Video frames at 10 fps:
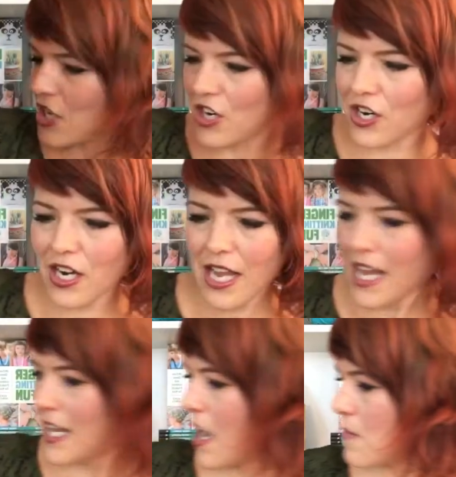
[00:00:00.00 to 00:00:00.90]
It comes
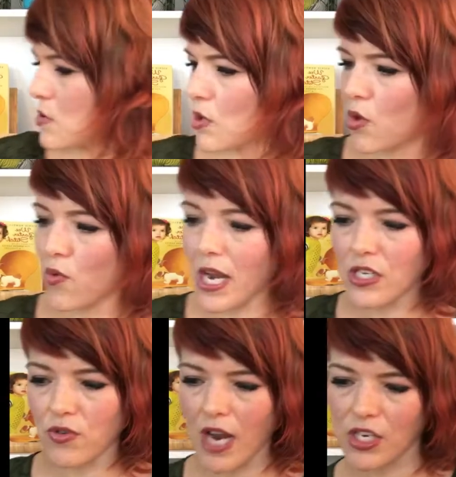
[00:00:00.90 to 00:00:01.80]
with great
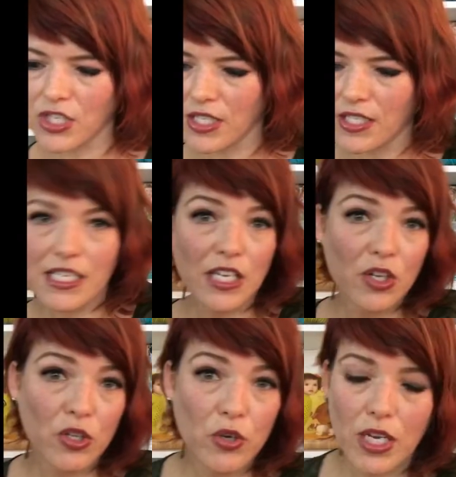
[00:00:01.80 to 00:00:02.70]
directions, including
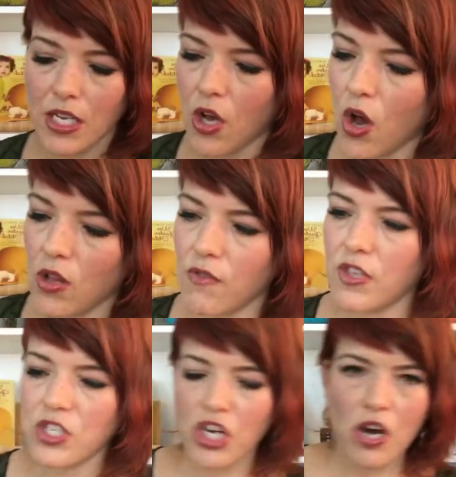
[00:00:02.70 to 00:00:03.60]
all of the
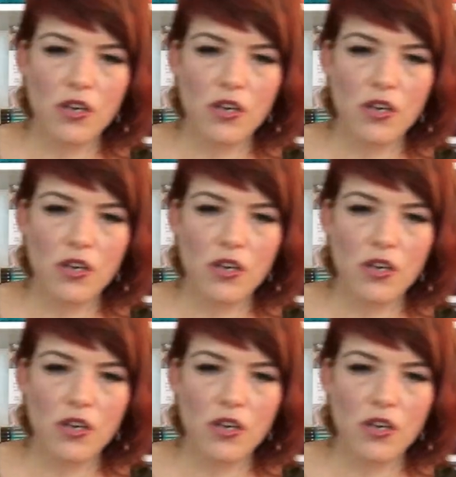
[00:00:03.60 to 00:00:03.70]
charts